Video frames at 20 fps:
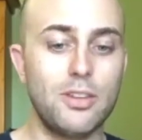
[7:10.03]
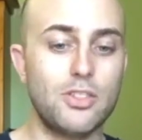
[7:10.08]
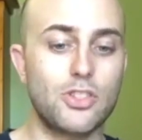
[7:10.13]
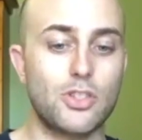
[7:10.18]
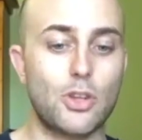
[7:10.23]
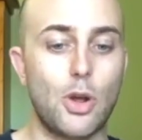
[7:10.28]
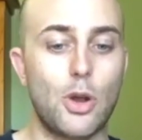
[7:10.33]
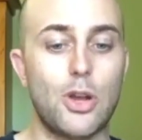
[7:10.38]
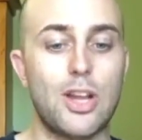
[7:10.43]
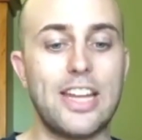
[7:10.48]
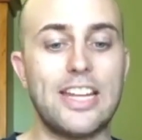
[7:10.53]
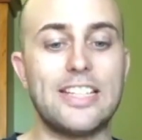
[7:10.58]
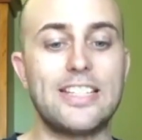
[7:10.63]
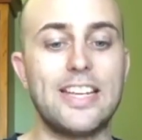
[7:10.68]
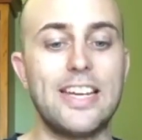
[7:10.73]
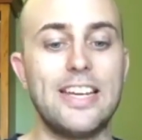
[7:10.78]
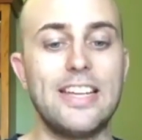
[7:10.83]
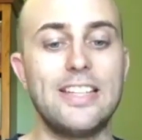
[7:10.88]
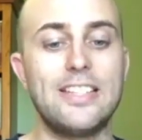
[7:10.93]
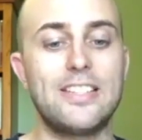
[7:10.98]
So he
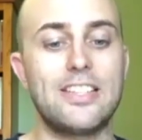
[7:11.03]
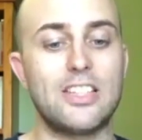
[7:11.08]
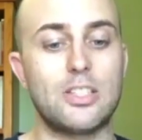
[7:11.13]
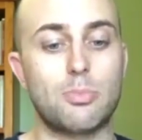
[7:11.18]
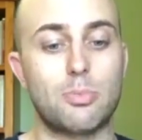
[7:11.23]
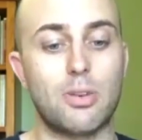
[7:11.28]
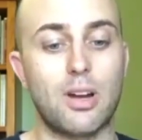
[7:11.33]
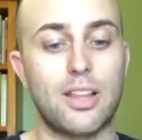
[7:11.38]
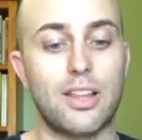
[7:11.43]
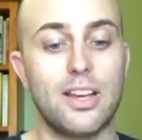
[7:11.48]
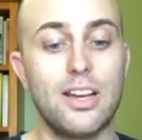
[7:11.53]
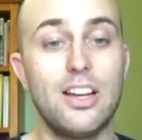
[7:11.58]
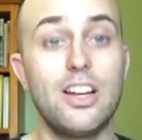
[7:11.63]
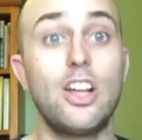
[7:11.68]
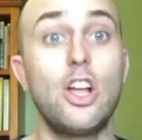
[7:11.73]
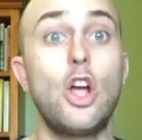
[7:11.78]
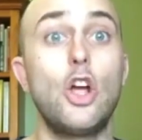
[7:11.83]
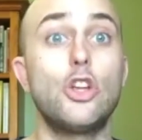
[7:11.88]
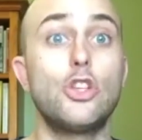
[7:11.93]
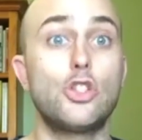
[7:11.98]
teased his brother.
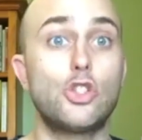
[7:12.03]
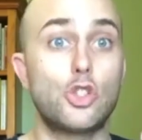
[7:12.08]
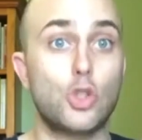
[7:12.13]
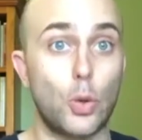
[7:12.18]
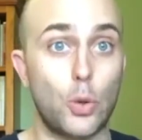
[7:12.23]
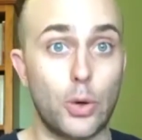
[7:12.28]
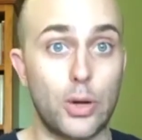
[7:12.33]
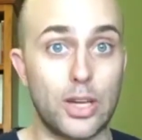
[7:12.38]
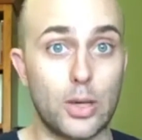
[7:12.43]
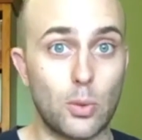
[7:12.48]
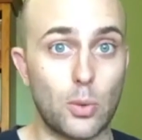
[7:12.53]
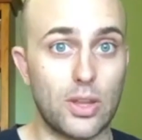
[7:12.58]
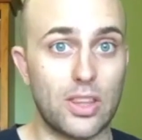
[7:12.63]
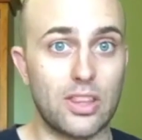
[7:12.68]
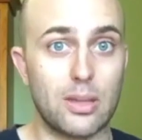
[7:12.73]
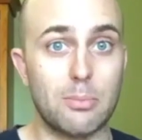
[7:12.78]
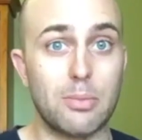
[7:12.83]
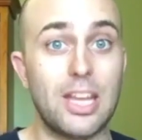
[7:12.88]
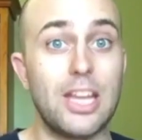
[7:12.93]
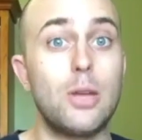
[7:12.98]
Toying with
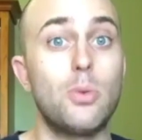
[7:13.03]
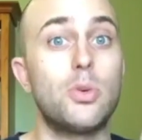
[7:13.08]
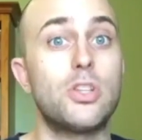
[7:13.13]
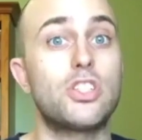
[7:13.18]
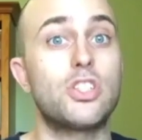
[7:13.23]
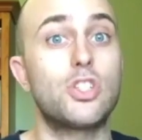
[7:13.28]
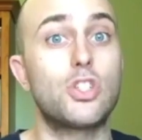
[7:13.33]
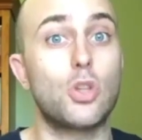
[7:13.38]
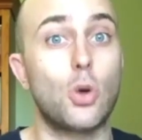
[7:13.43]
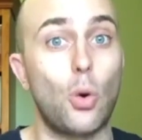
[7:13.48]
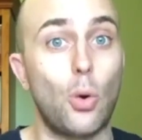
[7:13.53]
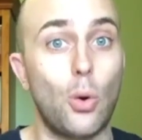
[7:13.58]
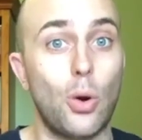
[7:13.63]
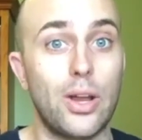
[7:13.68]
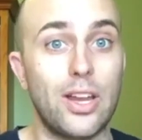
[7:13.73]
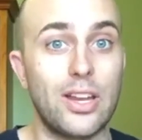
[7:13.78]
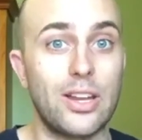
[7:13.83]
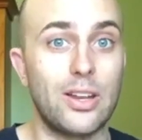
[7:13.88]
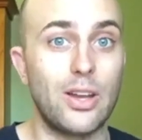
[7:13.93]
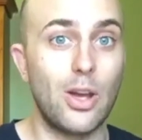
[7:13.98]
him. He was
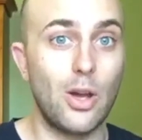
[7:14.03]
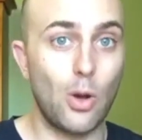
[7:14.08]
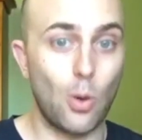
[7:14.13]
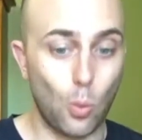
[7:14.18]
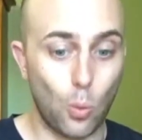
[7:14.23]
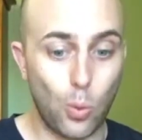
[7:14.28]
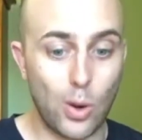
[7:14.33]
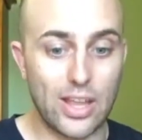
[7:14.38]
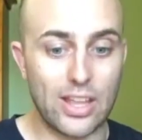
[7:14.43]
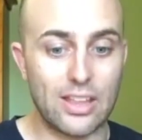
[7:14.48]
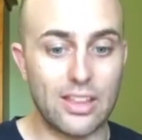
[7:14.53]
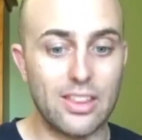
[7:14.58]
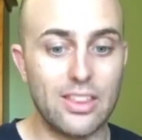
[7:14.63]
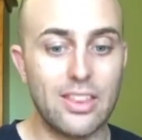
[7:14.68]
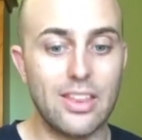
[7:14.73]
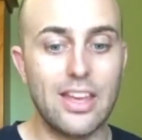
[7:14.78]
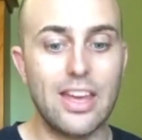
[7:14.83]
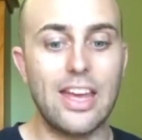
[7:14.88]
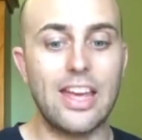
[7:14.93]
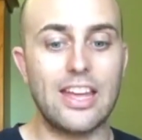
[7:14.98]
toying with
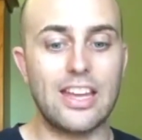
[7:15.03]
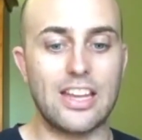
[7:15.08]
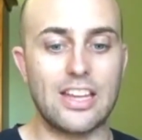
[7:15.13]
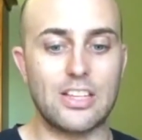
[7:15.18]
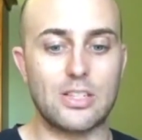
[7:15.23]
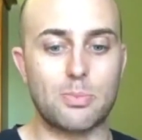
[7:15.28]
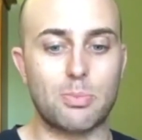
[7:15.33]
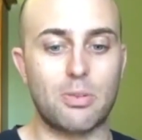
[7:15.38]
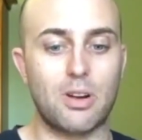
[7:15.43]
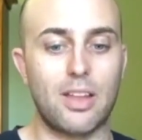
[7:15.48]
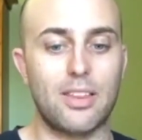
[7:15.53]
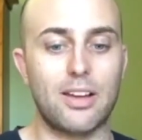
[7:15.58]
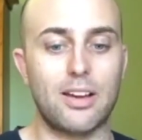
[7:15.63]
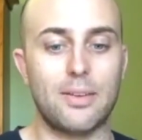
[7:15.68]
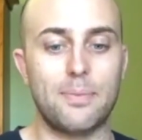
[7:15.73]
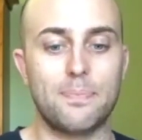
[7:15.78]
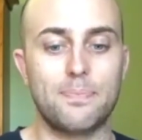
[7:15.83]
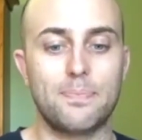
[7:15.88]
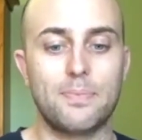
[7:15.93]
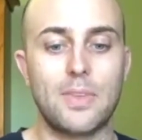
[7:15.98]
his
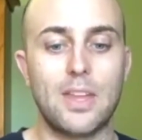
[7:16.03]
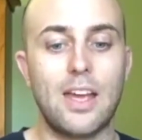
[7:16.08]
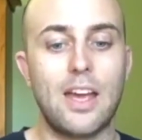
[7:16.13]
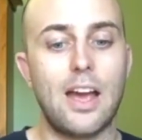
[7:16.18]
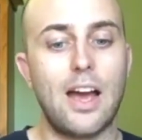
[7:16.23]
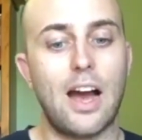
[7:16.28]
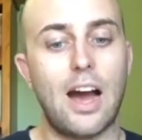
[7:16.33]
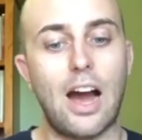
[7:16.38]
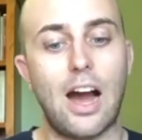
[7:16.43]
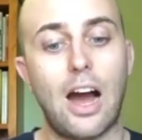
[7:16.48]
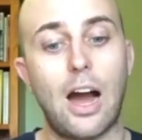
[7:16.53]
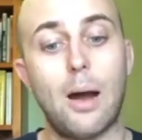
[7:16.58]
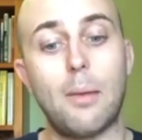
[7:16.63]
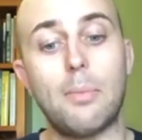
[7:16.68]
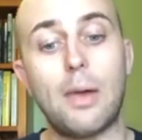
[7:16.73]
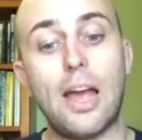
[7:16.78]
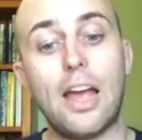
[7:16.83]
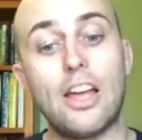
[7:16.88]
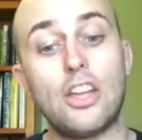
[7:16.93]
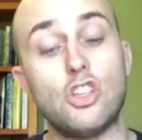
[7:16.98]
brother.
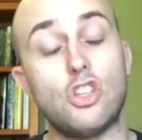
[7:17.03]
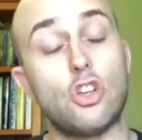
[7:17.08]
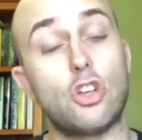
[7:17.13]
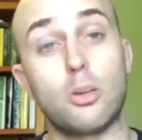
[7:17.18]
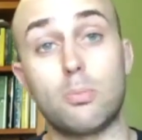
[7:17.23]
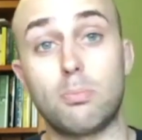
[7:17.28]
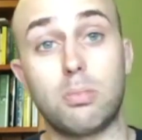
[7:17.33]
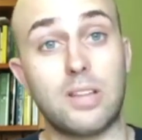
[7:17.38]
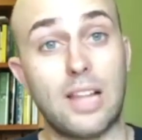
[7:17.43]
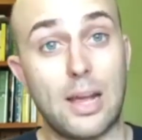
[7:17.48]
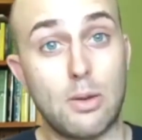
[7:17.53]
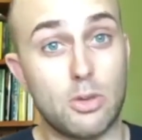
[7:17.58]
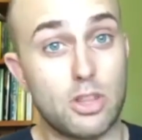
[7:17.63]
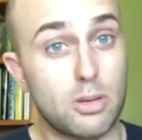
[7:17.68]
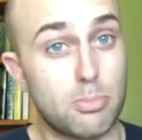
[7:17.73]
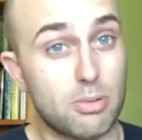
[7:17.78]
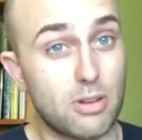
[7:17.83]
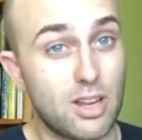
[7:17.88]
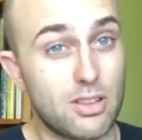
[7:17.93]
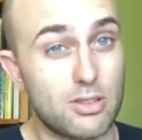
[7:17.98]
You can play with
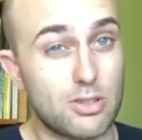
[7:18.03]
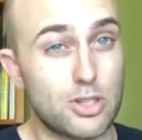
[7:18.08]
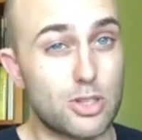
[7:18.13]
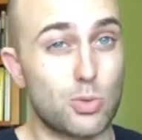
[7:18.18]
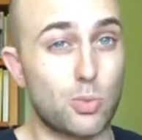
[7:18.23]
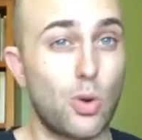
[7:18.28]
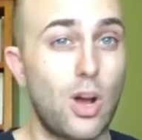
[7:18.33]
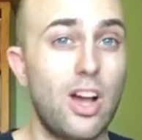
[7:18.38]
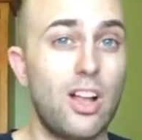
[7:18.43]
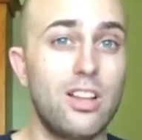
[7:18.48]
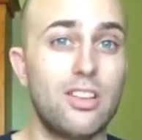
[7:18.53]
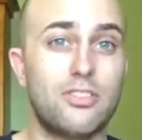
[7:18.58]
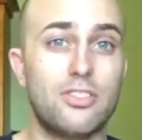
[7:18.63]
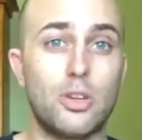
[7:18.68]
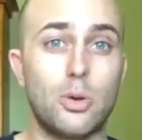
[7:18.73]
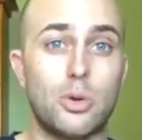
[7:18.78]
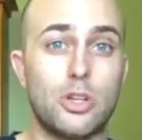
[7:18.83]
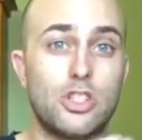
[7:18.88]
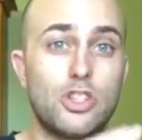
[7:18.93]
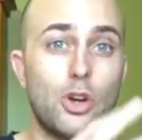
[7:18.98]
your brother as well
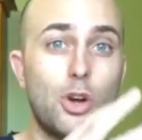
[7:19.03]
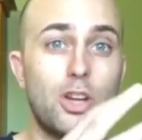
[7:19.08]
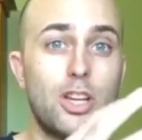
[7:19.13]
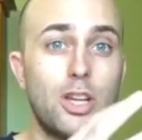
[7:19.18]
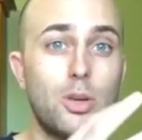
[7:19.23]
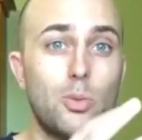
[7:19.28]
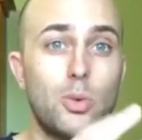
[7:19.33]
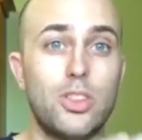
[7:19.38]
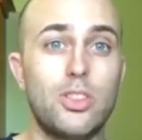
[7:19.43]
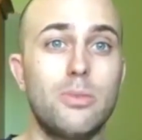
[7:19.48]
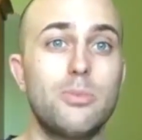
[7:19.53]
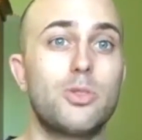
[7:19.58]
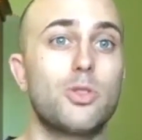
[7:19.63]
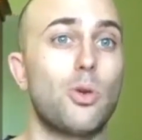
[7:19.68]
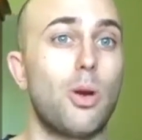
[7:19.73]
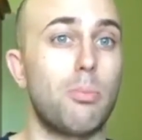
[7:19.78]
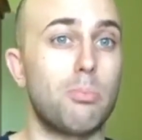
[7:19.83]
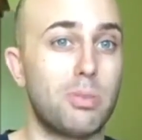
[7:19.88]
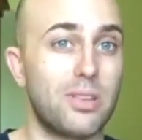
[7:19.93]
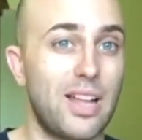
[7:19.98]
if you were joking with them.
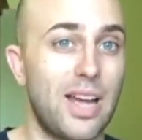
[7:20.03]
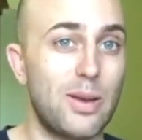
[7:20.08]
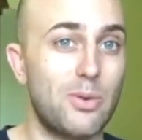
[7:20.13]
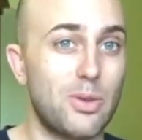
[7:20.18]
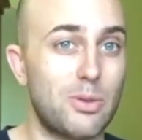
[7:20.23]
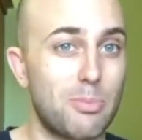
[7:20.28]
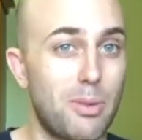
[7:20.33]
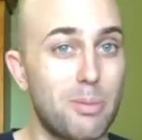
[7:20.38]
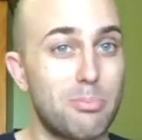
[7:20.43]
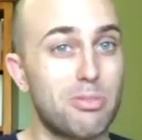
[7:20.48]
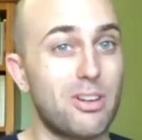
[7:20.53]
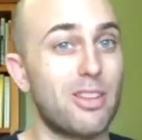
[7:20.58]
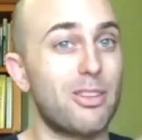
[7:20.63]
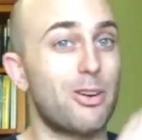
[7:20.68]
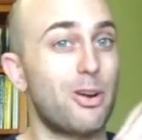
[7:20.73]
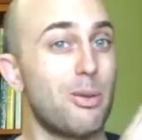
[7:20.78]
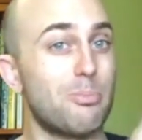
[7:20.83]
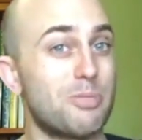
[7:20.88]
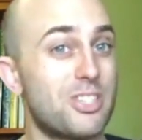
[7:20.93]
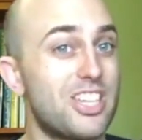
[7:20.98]
So I'm playing with my
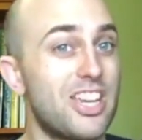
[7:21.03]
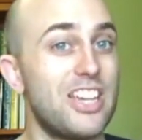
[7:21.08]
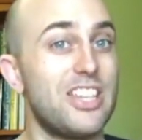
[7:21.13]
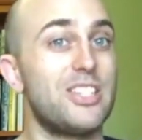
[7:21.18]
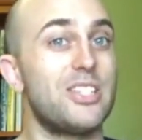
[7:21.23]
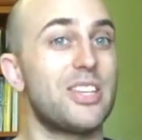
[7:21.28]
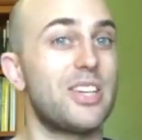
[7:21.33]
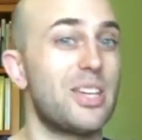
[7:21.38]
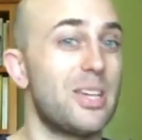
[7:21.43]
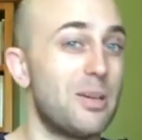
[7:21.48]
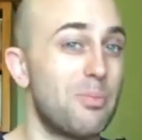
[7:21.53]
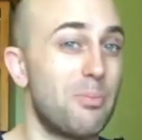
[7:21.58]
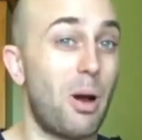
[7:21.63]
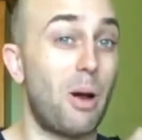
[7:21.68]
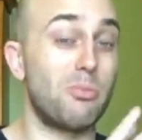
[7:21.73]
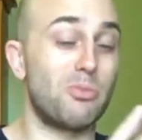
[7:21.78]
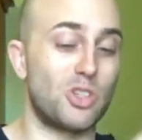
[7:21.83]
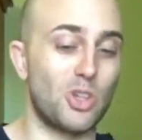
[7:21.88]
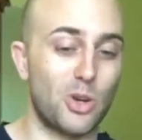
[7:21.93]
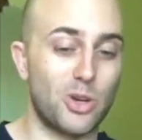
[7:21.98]
brother. I'm teasing him.
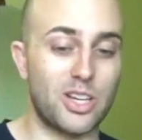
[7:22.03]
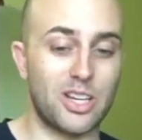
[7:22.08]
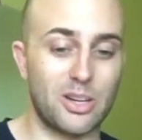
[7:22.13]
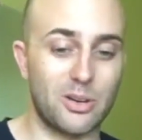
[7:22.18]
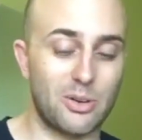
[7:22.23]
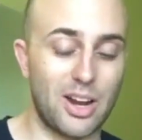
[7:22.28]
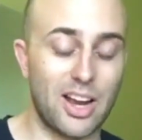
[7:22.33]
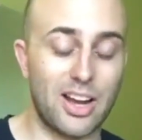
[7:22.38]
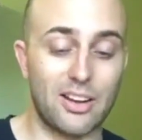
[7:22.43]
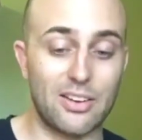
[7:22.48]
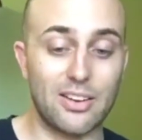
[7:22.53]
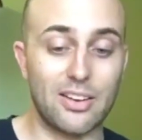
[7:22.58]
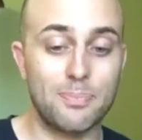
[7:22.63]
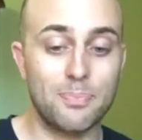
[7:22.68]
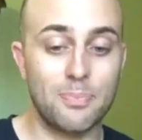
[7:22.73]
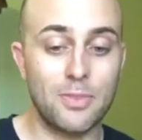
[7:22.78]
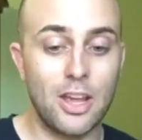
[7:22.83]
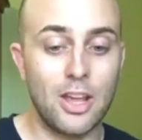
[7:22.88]
I'm joking around.